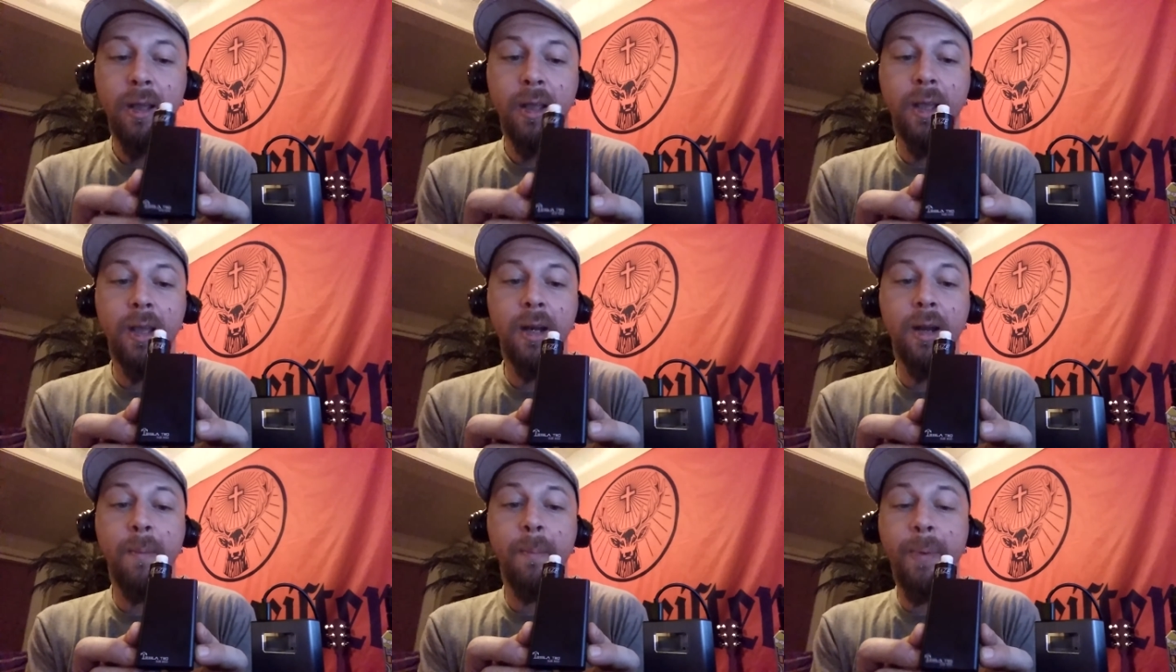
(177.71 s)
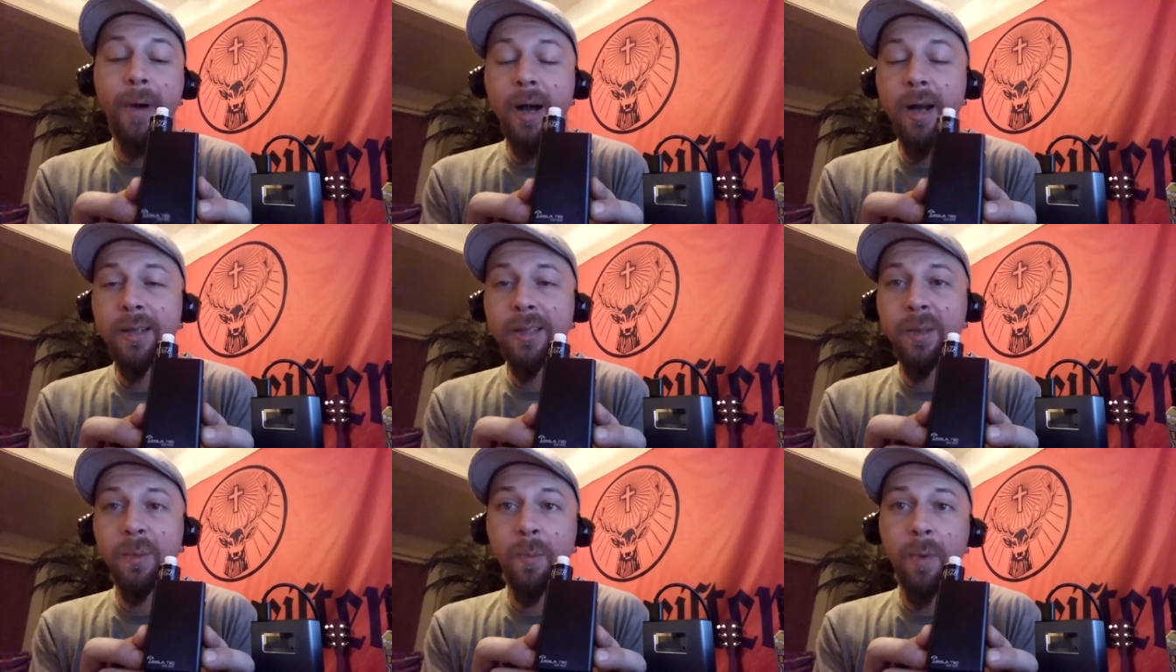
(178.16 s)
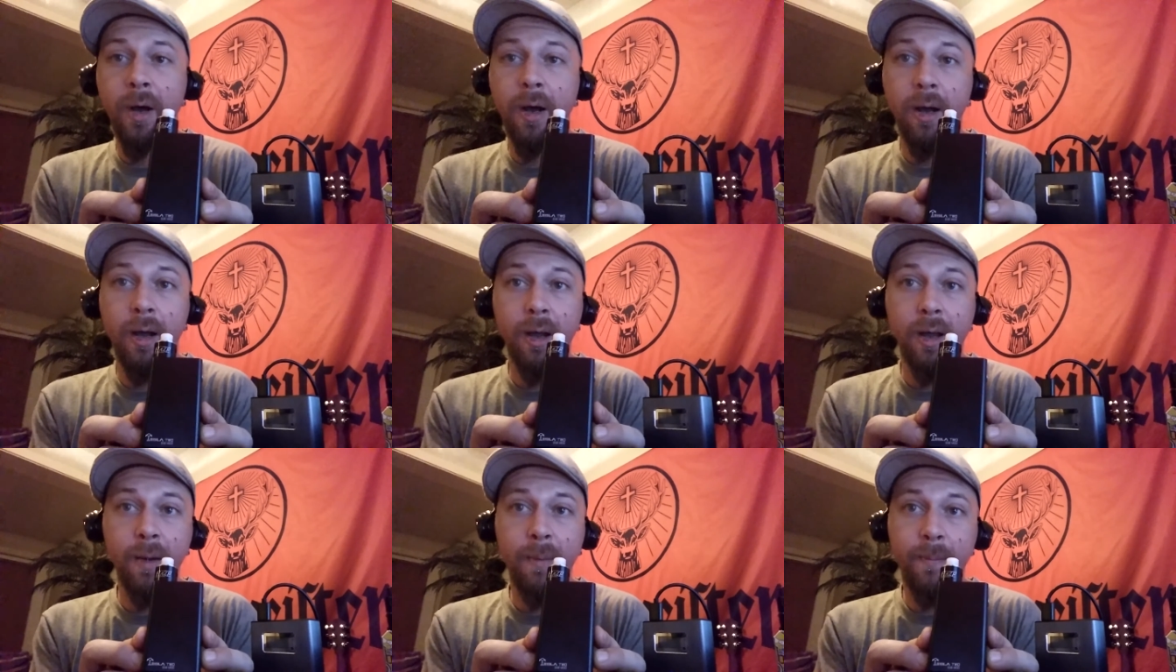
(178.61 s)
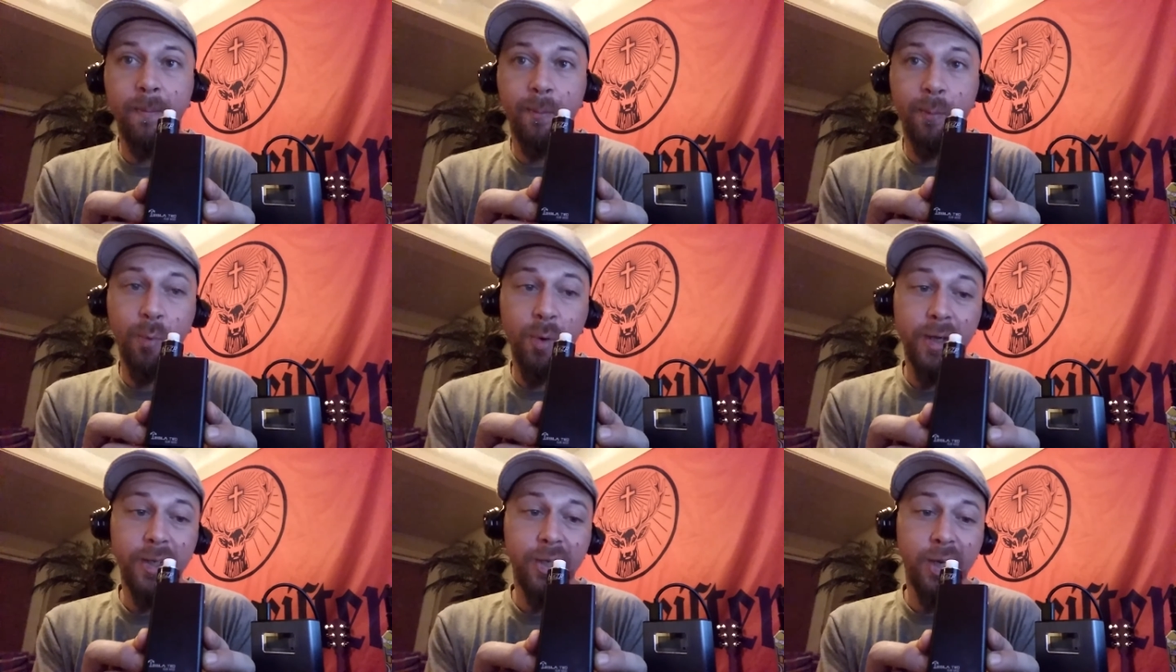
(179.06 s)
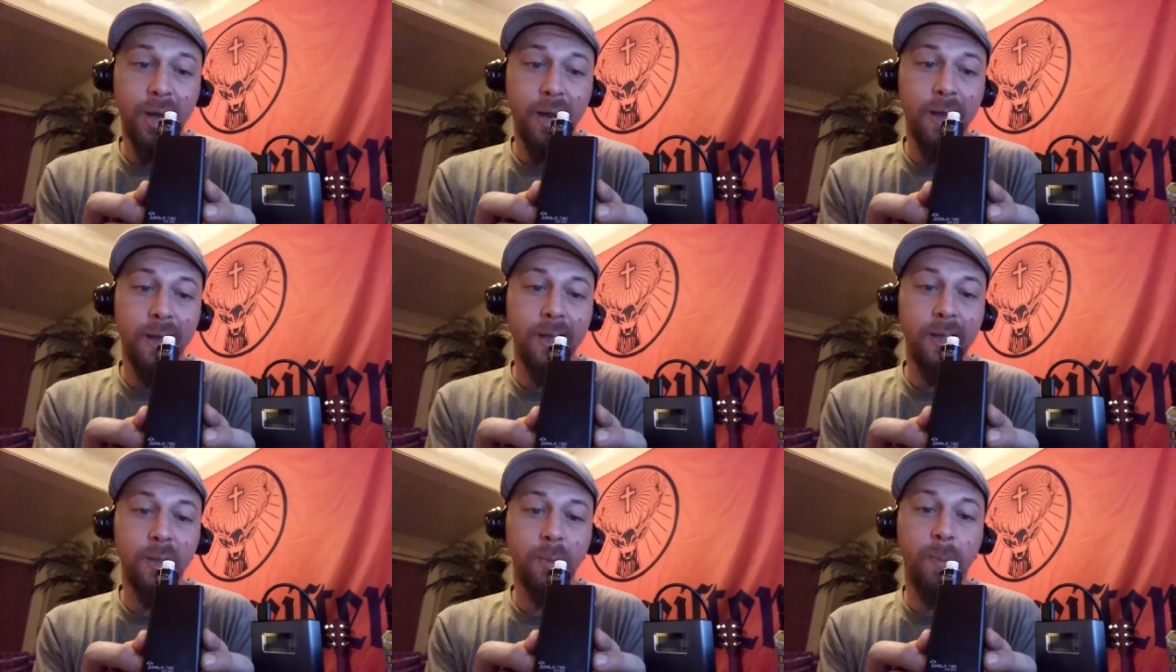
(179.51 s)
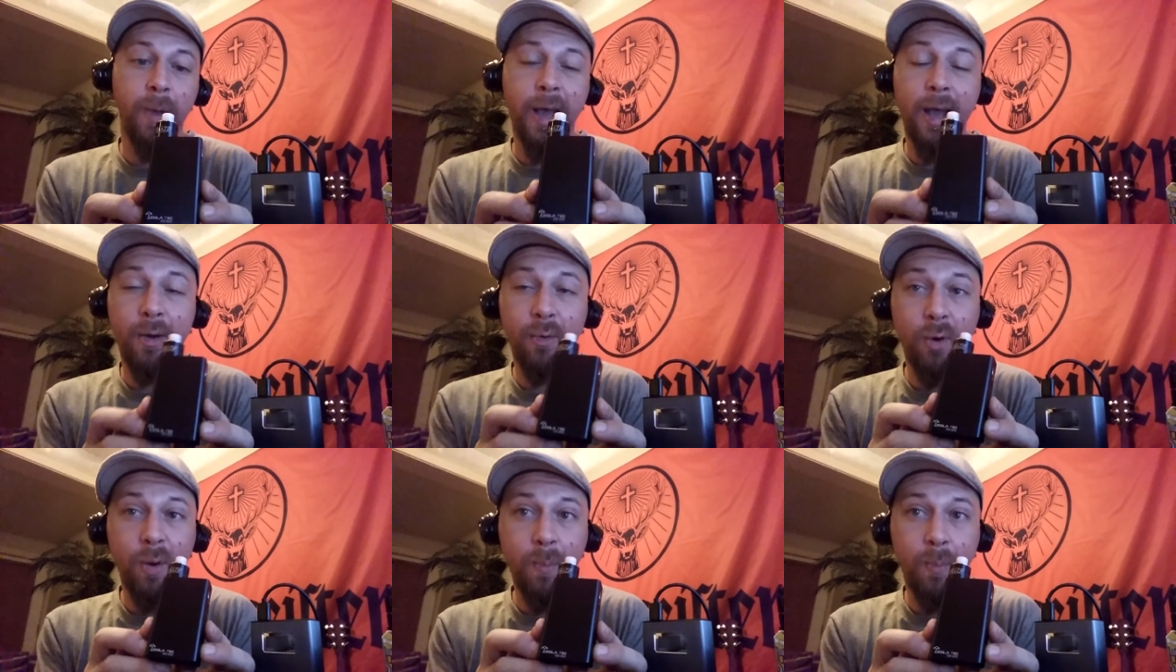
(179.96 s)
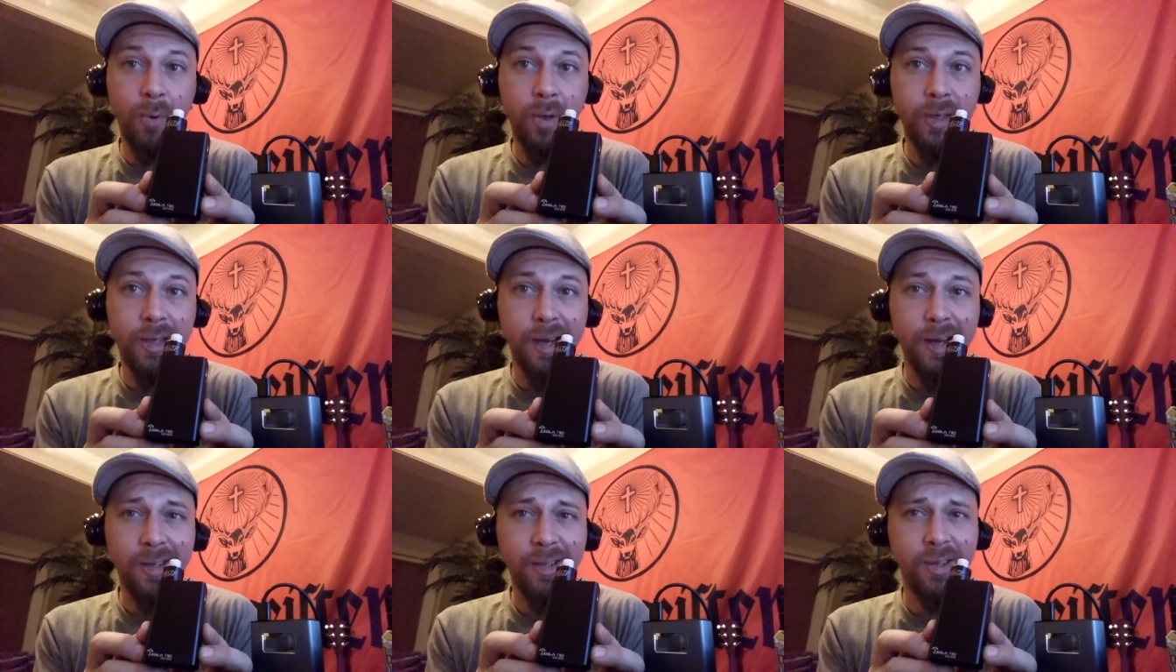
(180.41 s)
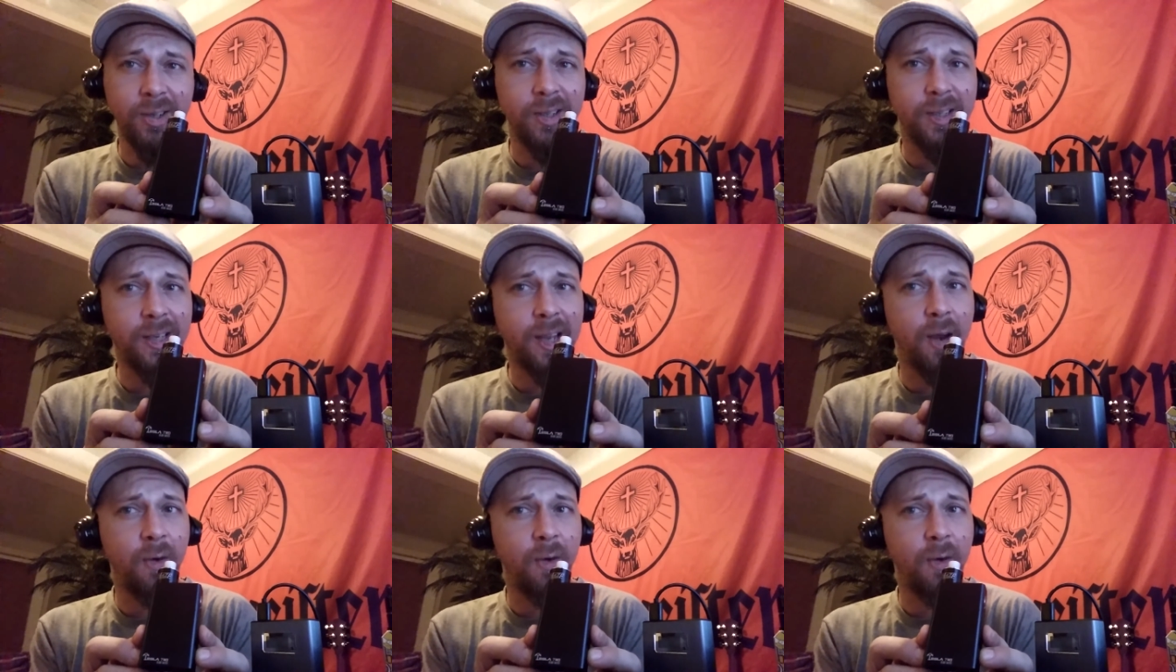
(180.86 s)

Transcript: in a box mod, which has battery protection, it's